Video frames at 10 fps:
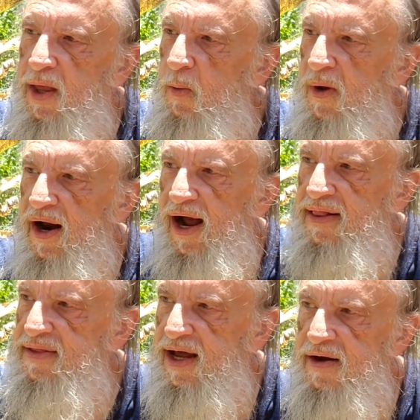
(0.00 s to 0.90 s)
you want to
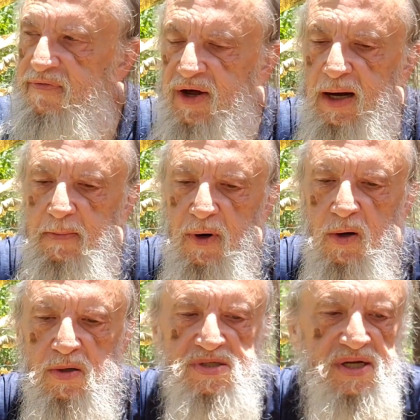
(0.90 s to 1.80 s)
identify
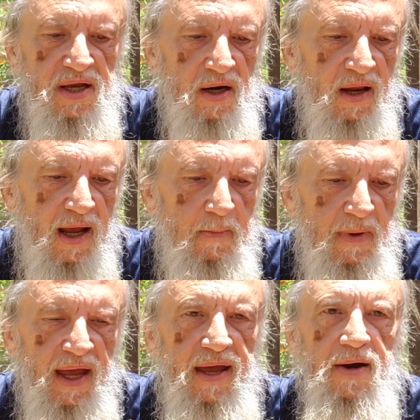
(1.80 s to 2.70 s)
birds, and you're like me,